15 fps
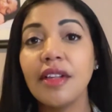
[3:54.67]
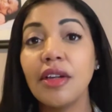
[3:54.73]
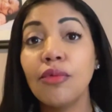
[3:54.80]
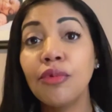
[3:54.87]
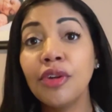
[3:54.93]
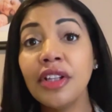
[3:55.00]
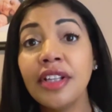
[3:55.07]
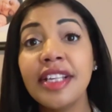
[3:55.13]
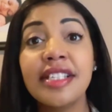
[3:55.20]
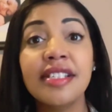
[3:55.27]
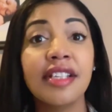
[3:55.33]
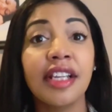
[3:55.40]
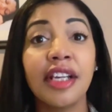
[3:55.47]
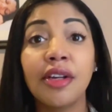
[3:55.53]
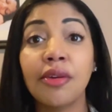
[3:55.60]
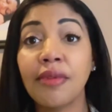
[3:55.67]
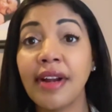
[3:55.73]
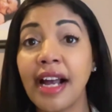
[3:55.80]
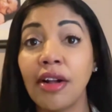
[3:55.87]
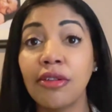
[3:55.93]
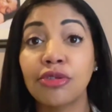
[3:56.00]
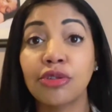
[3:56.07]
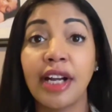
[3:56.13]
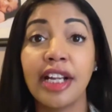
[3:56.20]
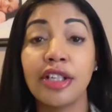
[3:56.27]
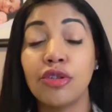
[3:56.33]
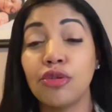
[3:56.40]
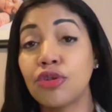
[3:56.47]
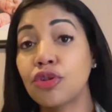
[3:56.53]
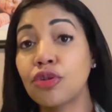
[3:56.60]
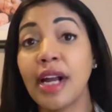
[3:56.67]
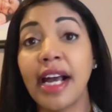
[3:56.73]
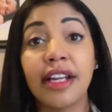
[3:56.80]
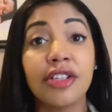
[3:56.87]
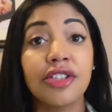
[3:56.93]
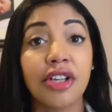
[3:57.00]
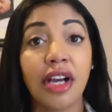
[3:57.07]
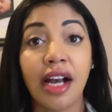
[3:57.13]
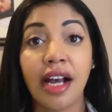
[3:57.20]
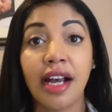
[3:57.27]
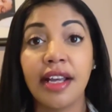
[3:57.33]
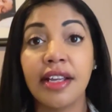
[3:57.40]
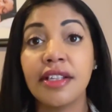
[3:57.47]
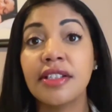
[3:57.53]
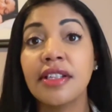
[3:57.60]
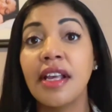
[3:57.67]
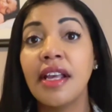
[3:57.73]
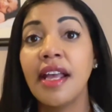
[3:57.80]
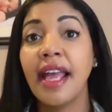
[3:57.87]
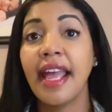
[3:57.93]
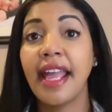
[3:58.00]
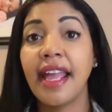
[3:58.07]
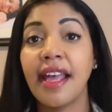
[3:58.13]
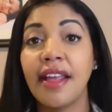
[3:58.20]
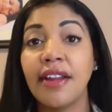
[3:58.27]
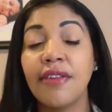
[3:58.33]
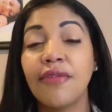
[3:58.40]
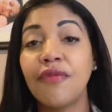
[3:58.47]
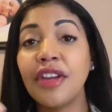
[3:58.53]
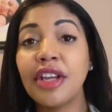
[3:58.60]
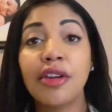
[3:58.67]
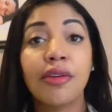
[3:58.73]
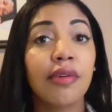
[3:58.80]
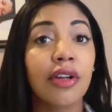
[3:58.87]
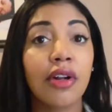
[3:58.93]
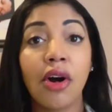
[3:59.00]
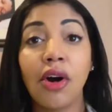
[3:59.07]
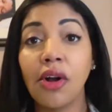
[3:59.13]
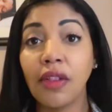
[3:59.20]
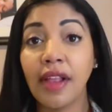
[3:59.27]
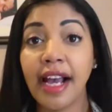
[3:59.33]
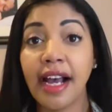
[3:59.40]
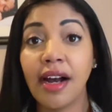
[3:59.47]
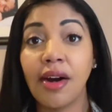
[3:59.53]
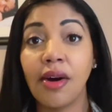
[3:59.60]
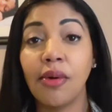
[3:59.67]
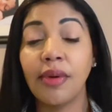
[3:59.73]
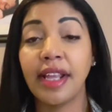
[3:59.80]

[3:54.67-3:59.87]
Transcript: really sitting around trying to strategize and figure it all out